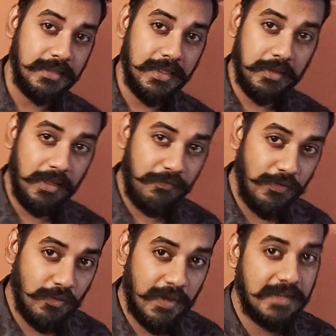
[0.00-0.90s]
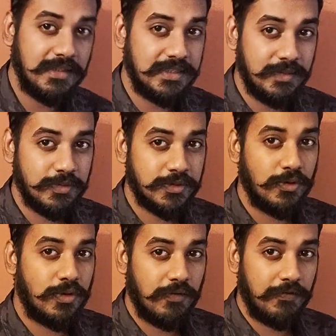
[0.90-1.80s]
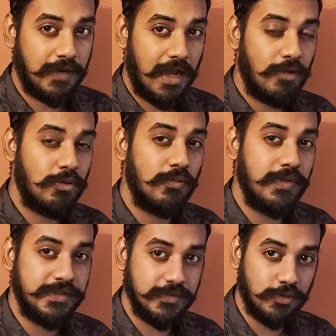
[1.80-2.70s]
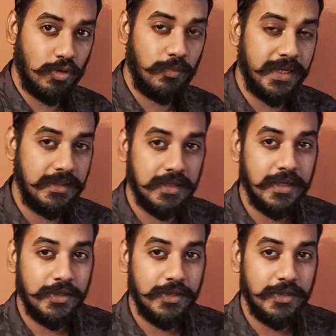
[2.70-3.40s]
then if you wear the gemstone of Rahu, which is Gomid,